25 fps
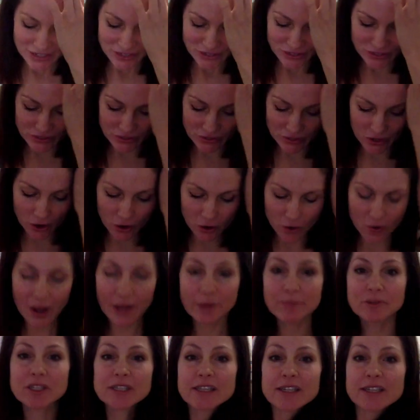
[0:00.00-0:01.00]
So
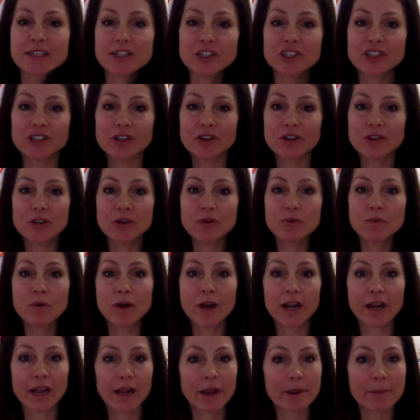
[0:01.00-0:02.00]
I'm just going to show you
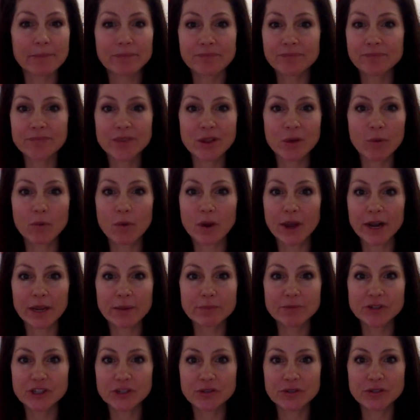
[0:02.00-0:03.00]
what I'm
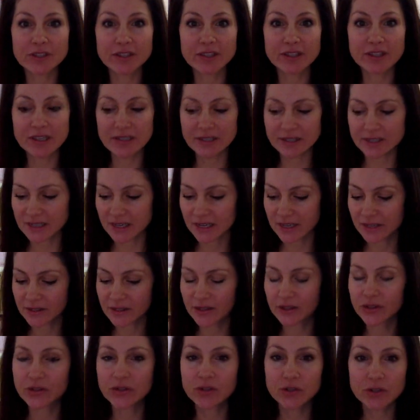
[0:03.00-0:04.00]
juicing these days.
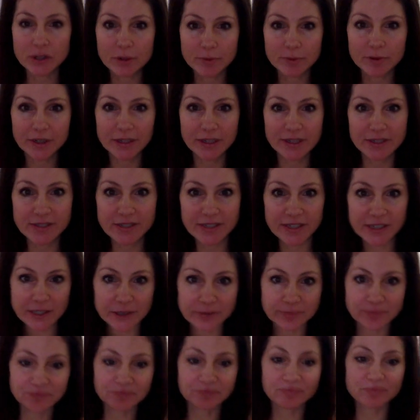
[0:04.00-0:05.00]
It's super easy.